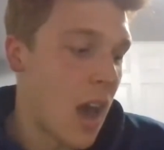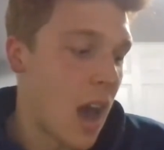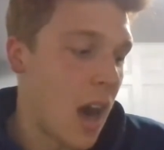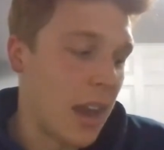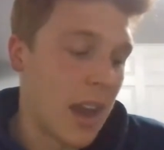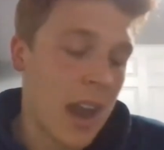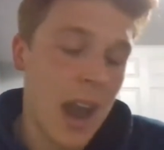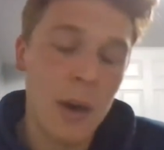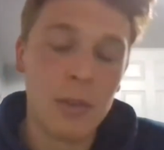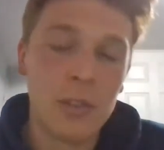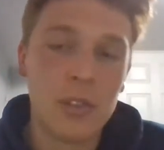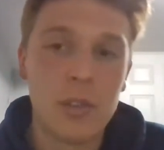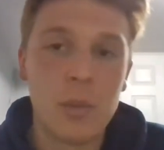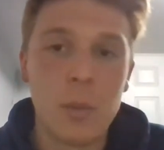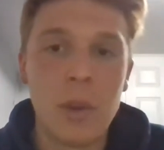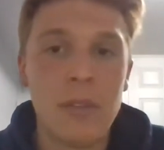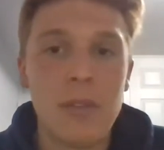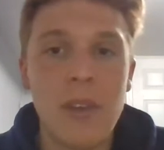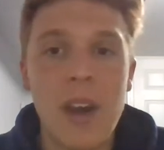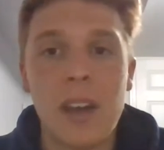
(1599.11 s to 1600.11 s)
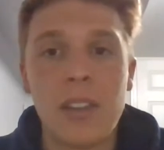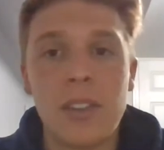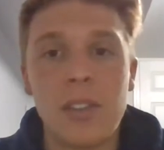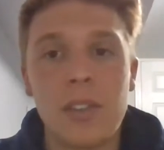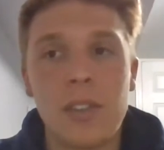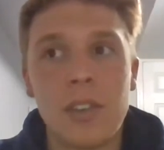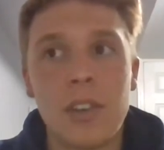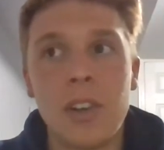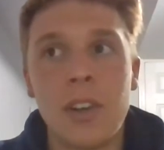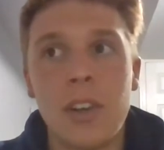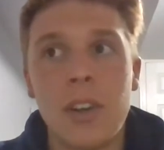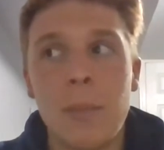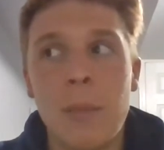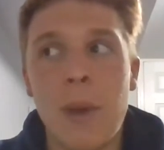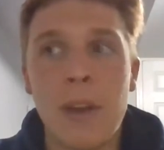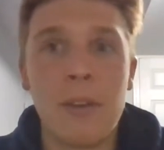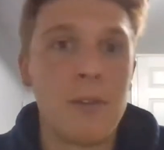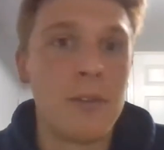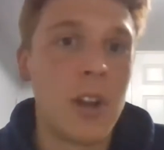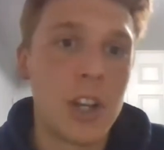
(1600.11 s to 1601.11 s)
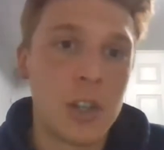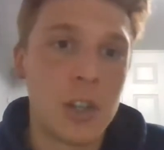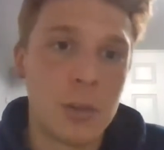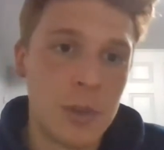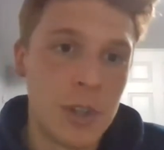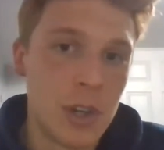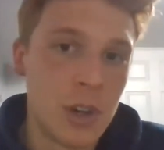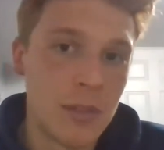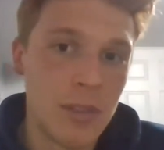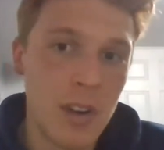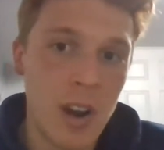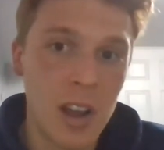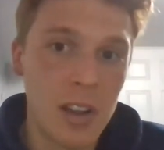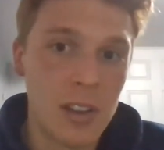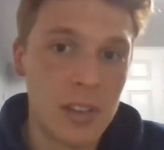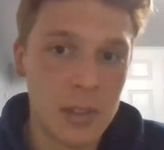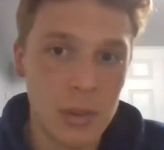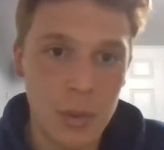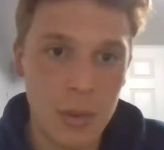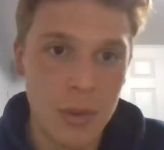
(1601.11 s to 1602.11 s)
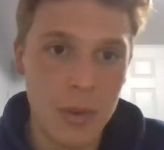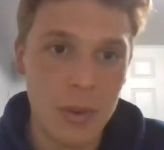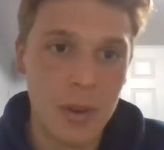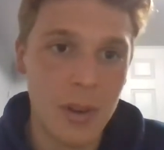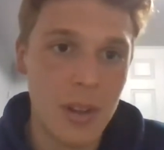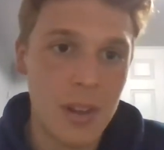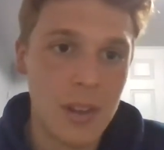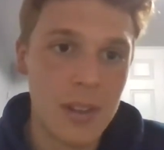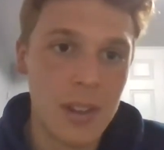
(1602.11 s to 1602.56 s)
like, I was swimming faster my freshman year of high school